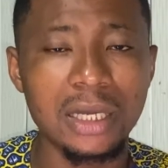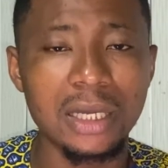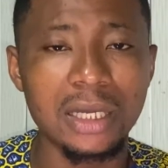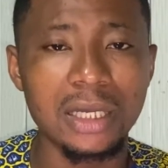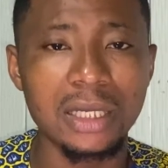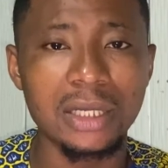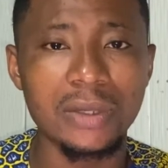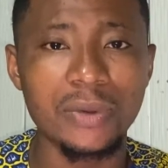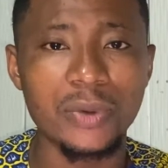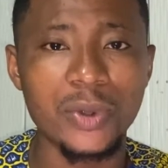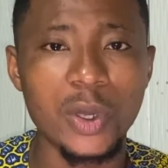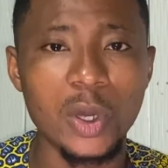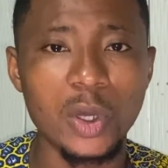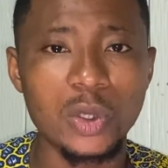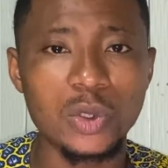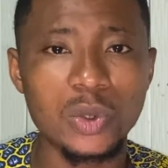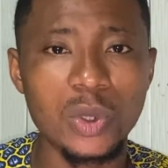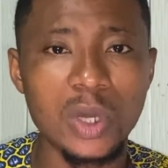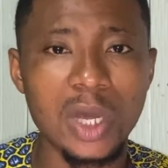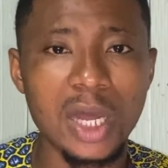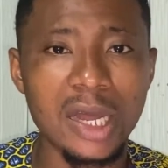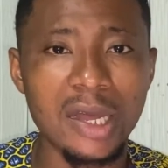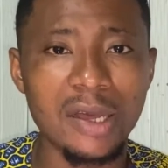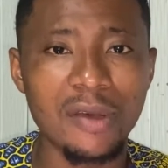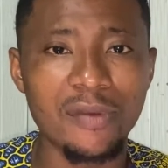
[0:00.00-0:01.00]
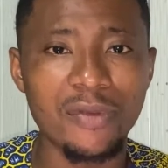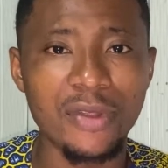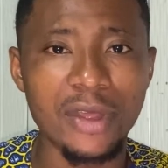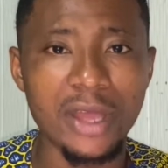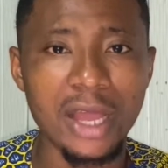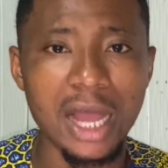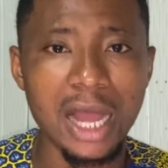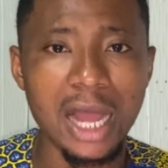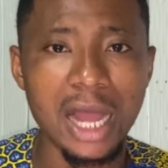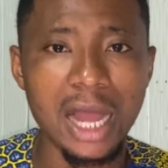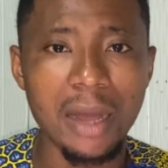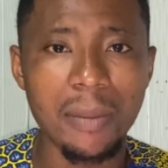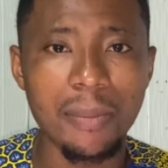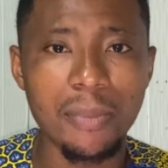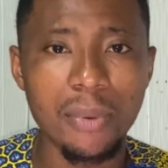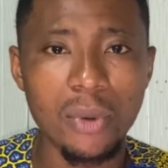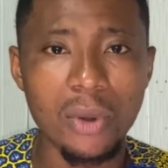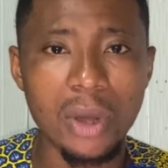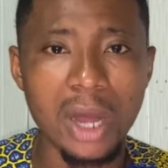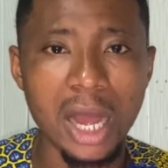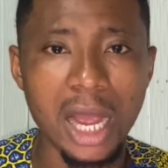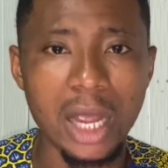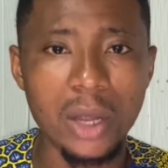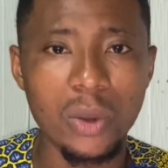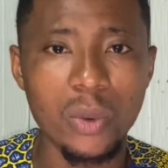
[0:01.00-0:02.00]
We also have the Apple
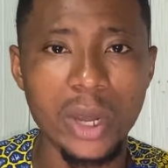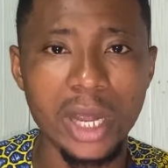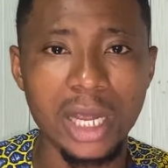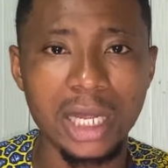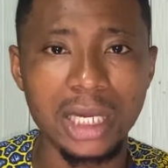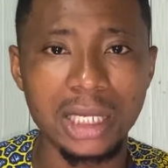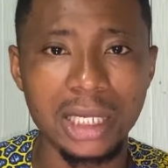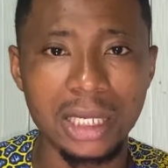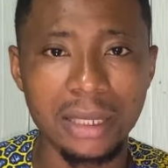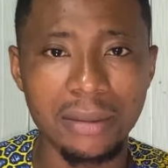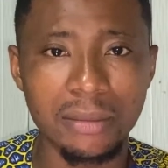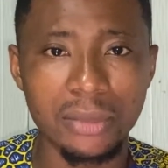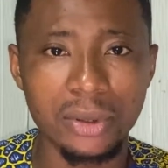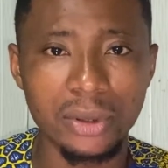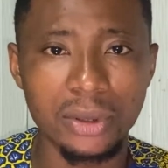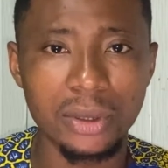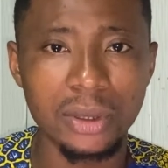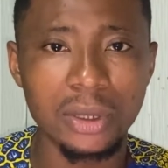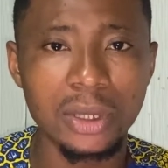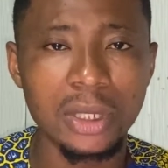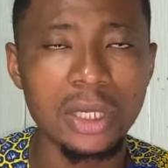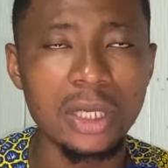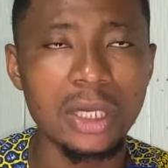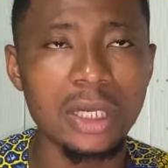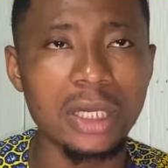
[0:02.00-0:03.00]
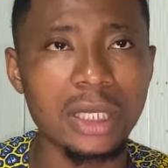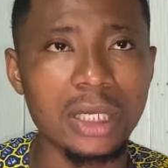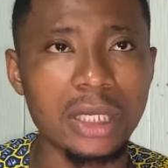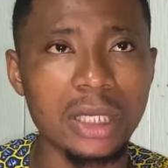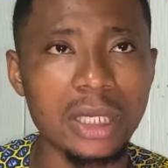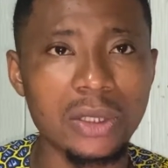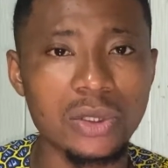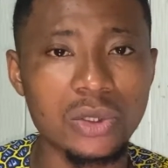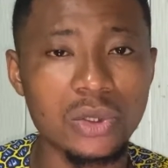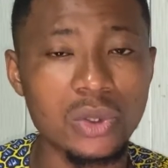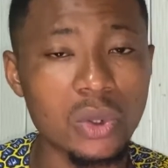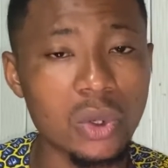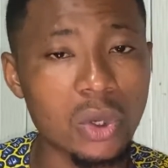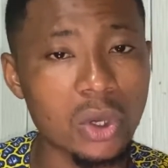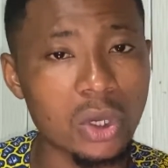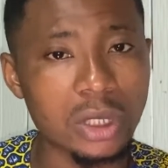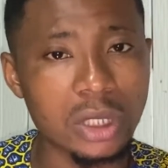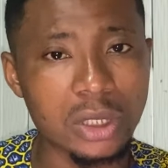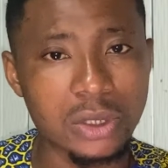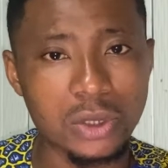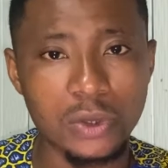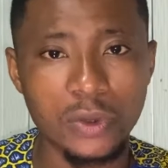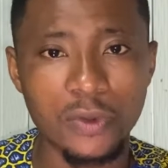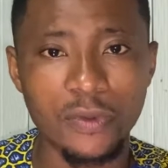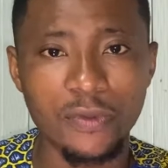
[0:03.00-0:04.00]
iWork number, then so on and
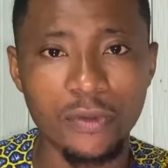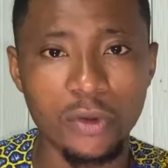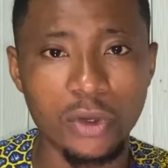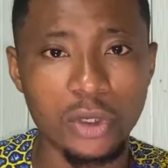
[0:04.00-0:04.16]
so forth.